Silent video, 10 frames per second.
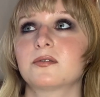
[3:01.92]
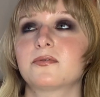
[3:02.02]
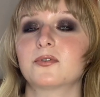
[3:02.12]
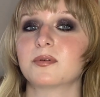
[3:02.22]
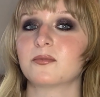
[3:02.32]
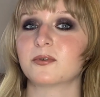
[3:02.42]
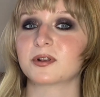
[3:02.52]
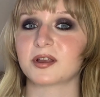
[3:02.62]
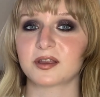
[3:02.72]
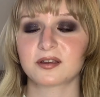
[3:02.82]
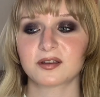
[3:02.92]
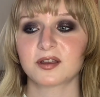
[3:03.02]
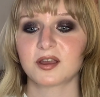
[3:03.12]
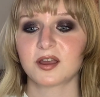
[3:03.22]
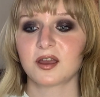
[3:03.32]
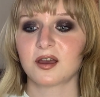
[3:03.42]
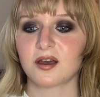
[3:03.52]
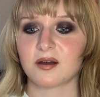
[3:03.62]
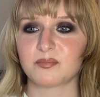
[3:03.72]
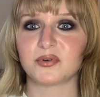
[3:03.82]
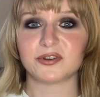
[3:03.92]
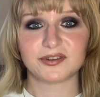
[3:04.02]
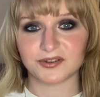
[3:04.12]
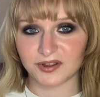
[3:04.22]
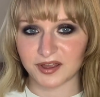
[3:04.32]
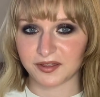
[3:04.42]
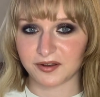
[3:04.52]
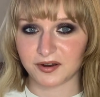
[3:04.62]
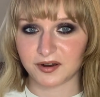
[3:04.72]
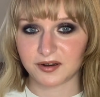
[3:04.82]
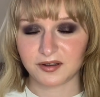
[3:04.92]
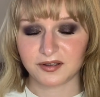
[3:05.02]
for more like put together